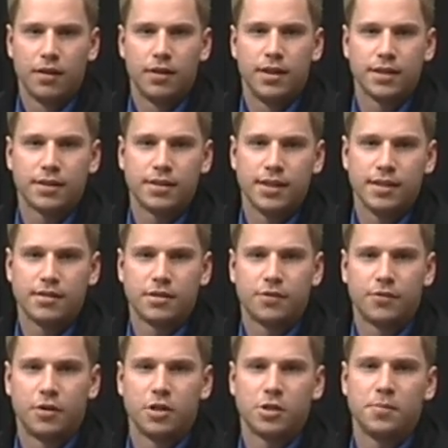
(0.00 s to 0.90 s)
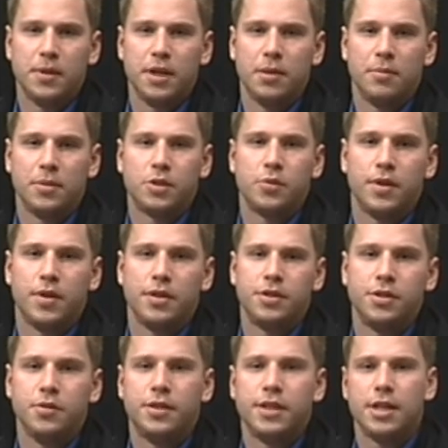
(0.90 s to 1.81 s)
This season's first meeting between the
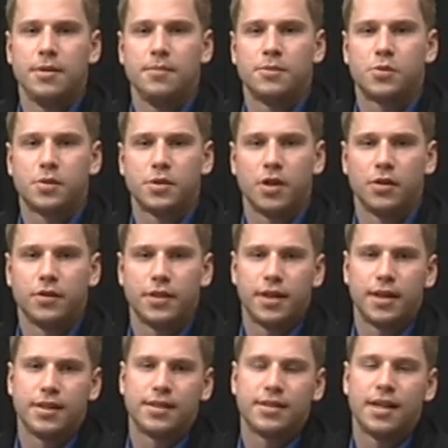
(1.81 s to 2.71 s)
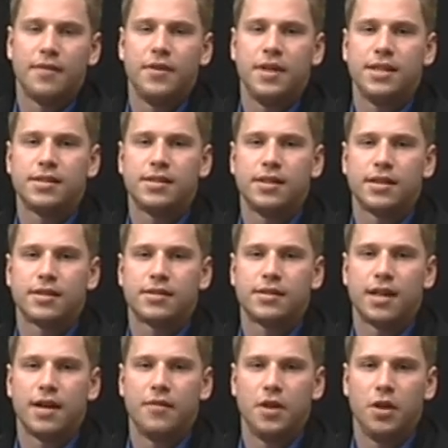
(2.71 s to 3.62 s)
two teams resulted in a
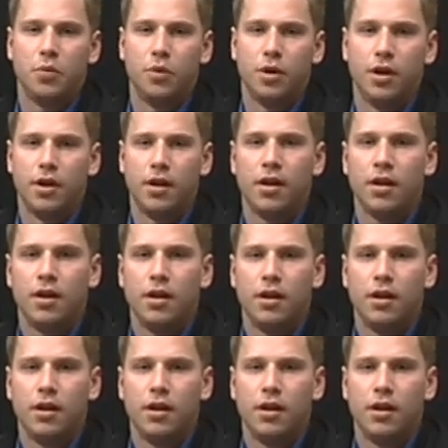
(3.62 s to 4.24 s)
76-71